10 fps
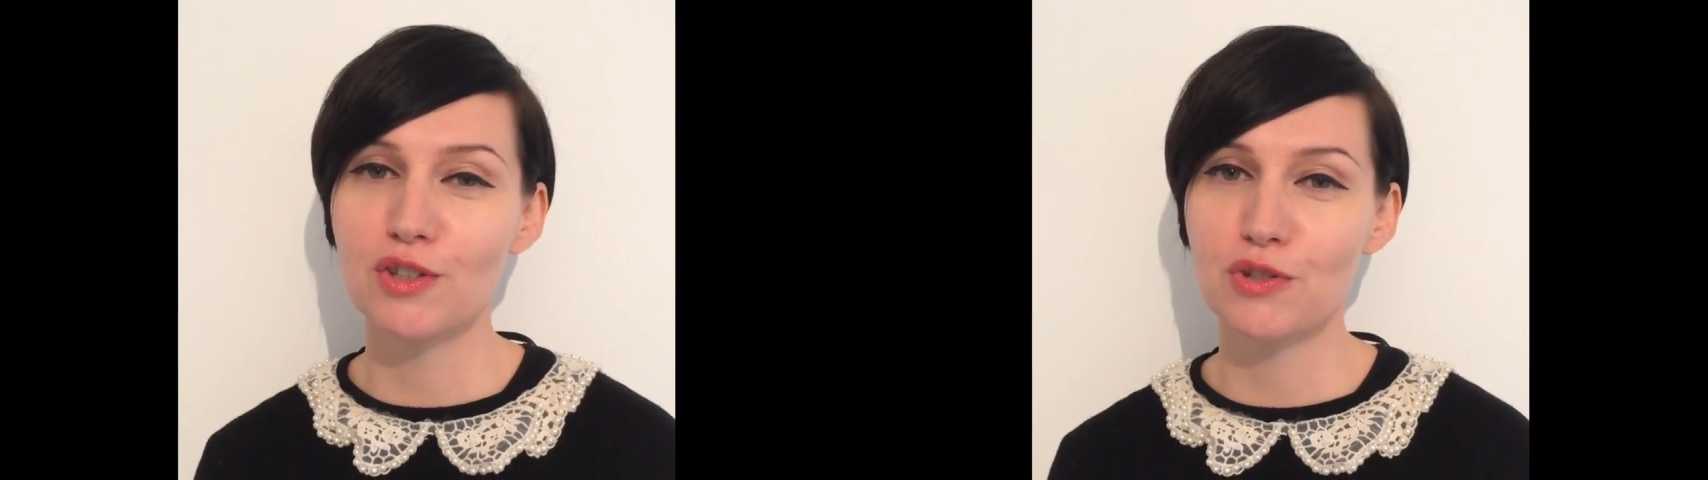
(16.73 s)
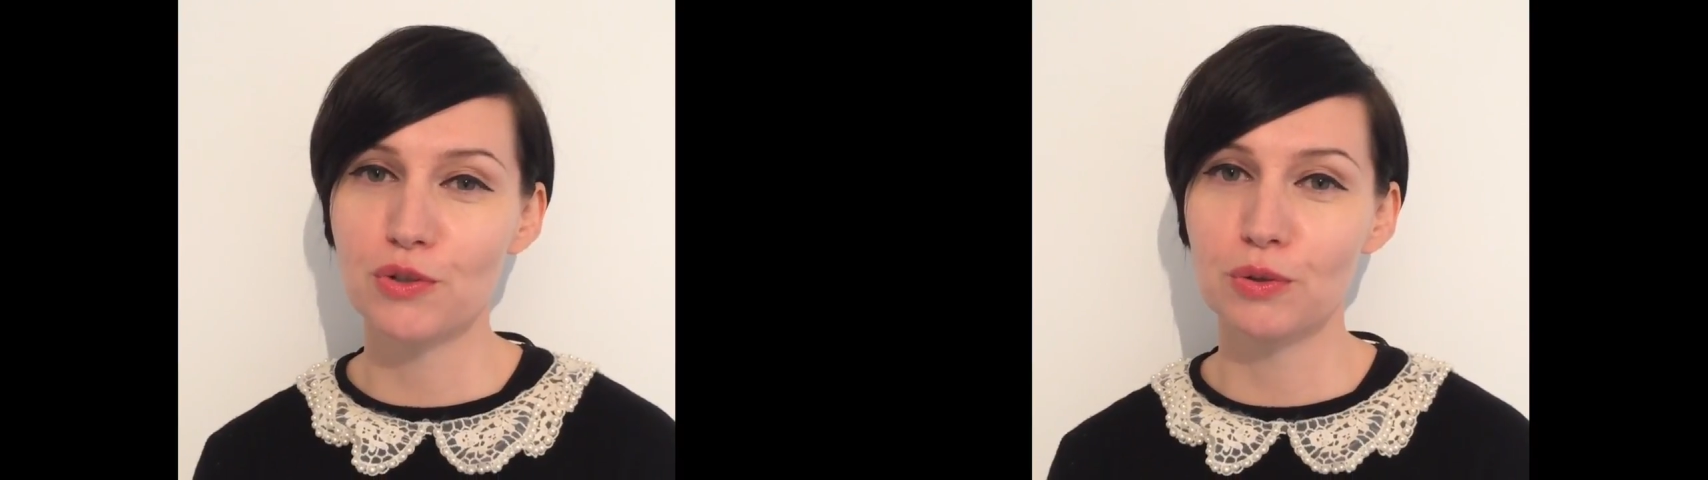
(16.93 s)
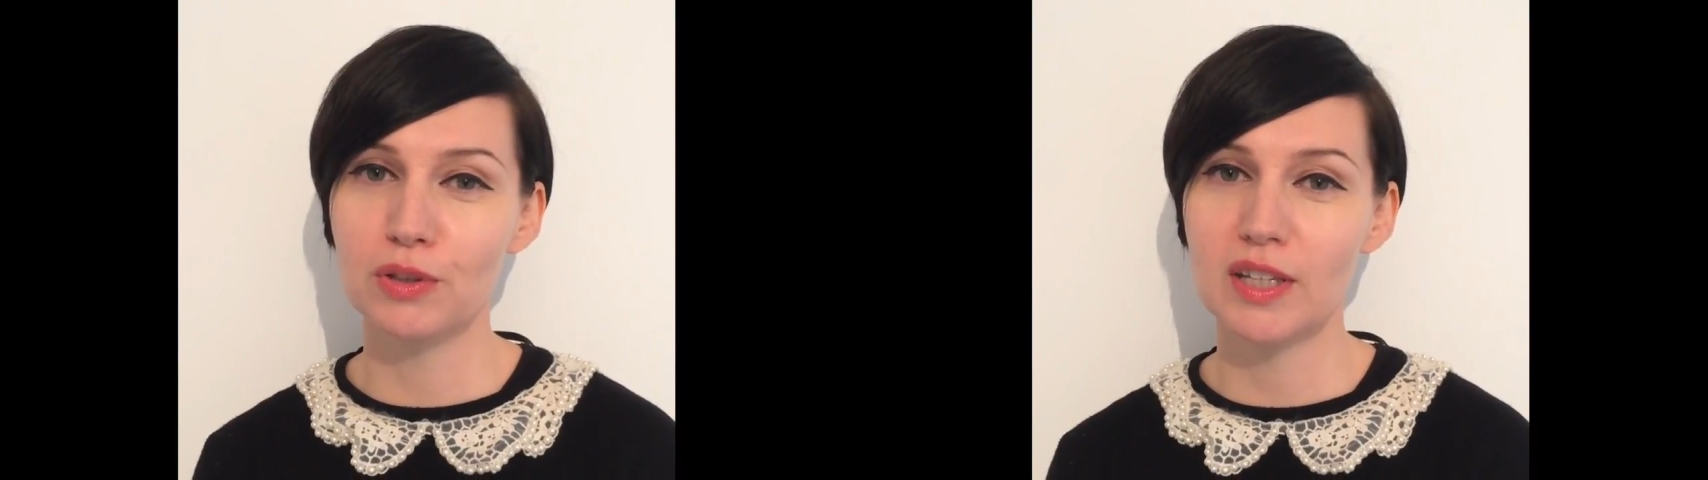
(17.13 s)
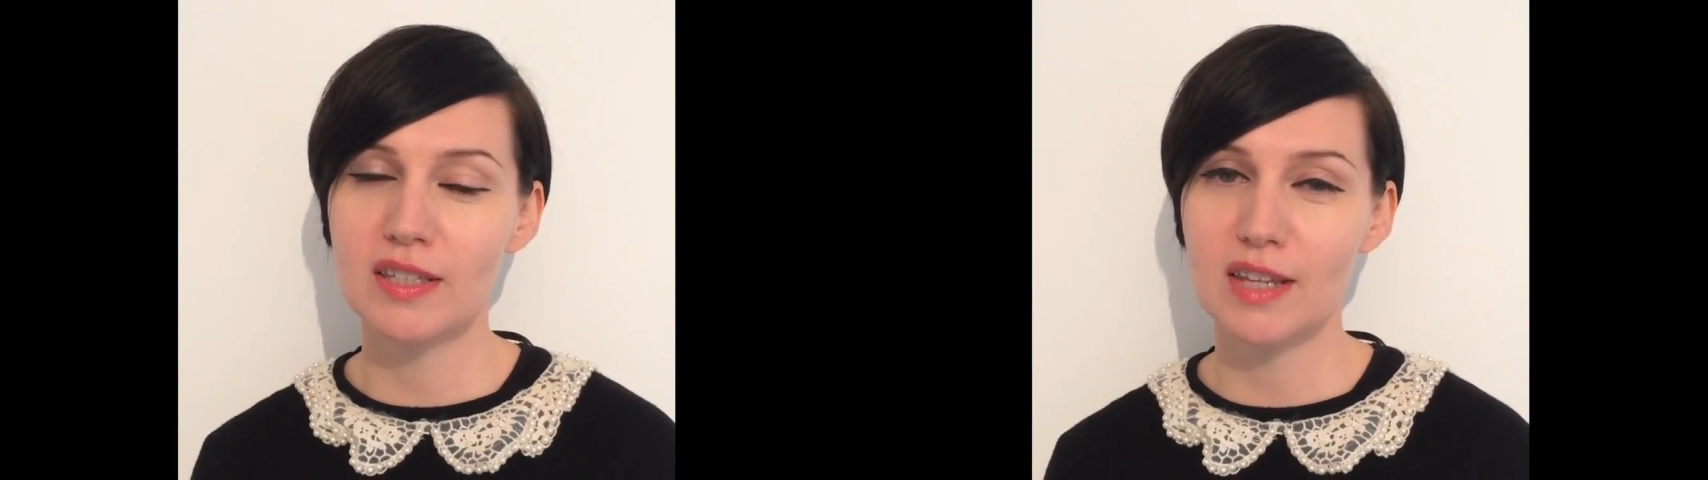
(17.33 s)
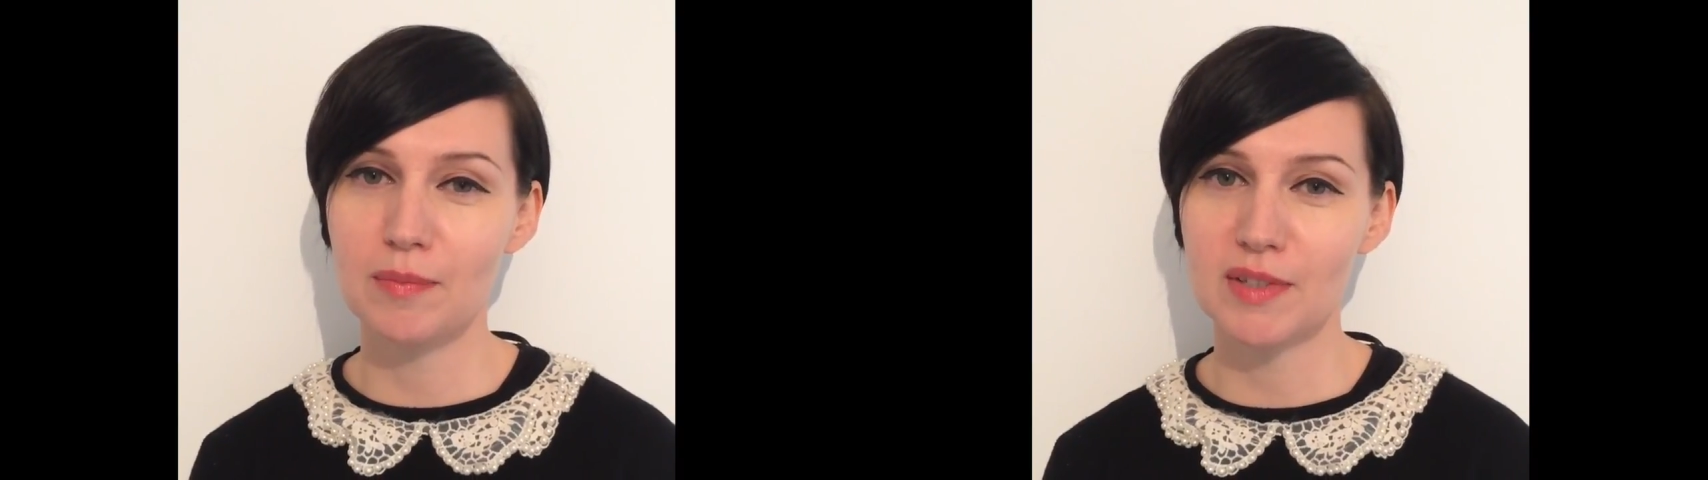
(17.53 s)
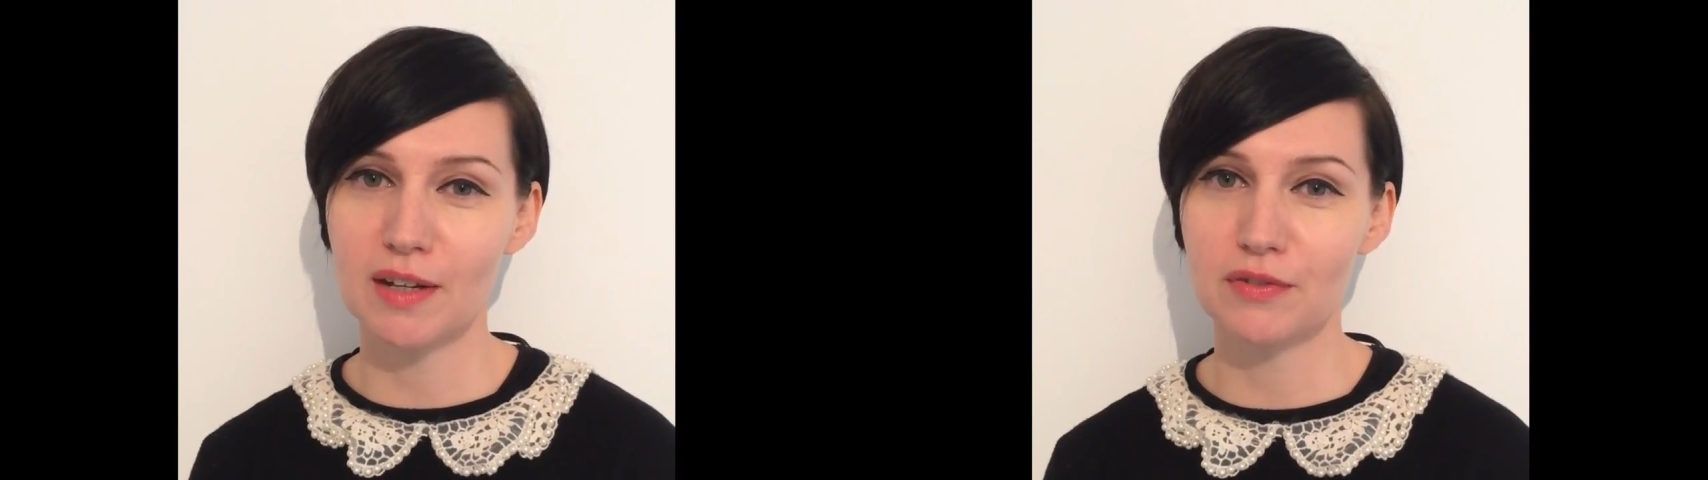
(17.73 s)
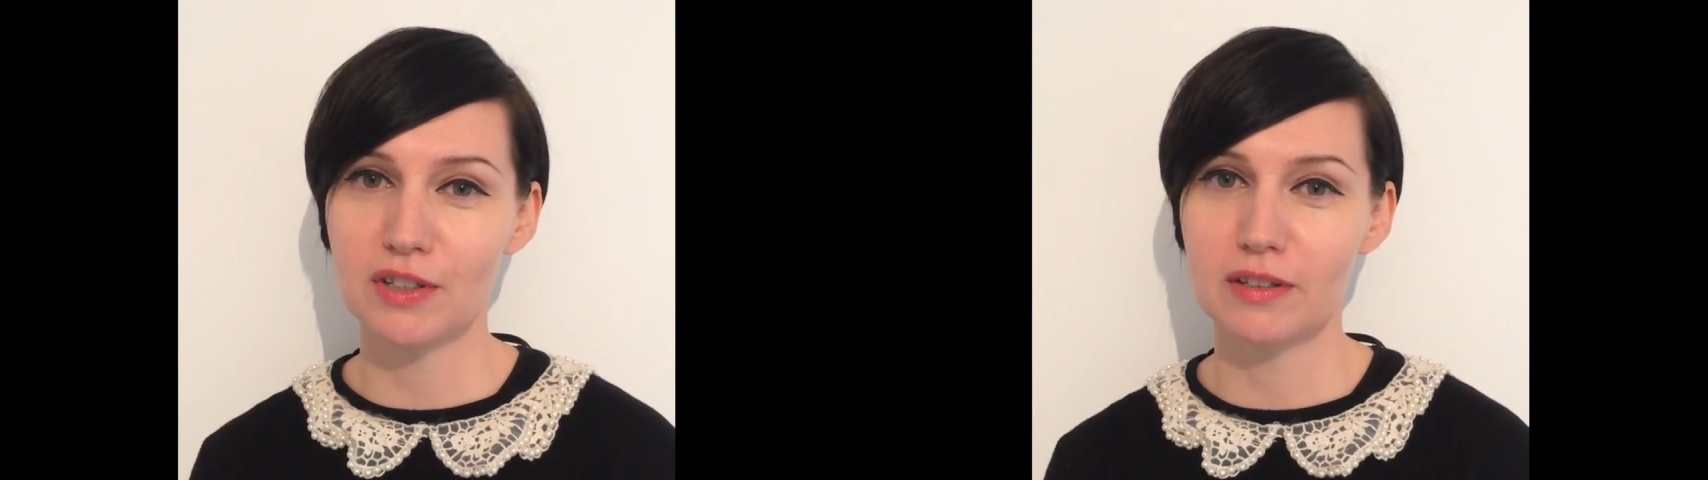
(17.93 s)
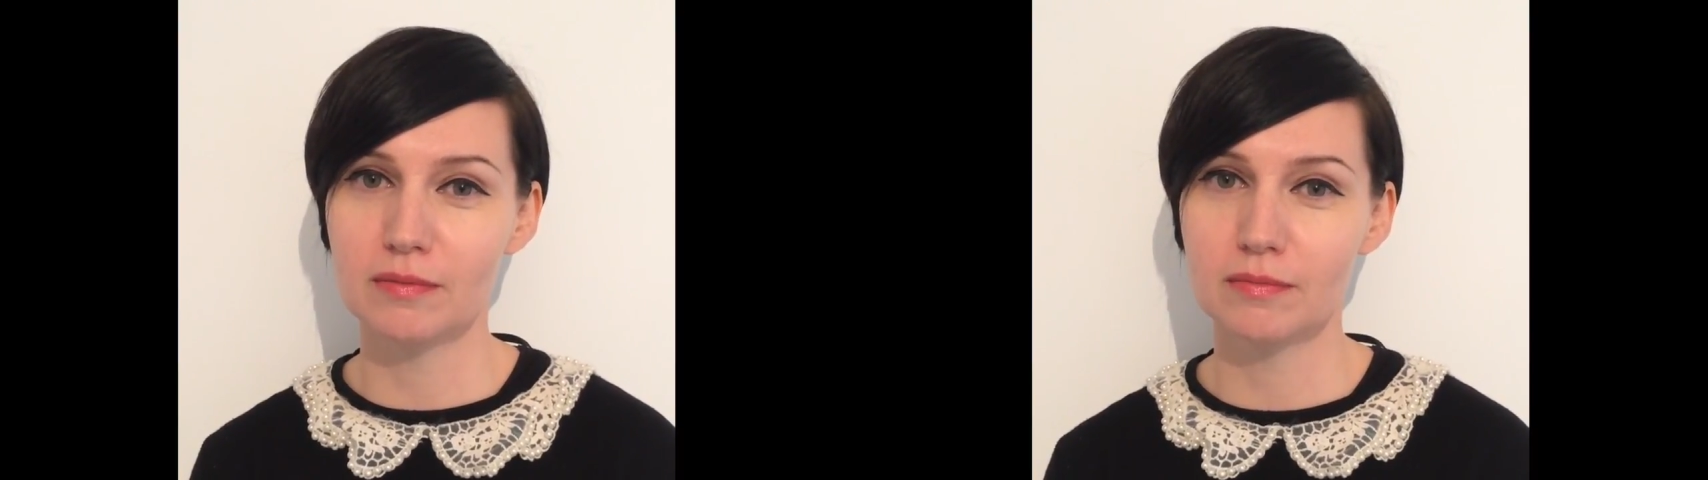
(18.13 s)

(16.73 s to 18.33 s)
school is named after.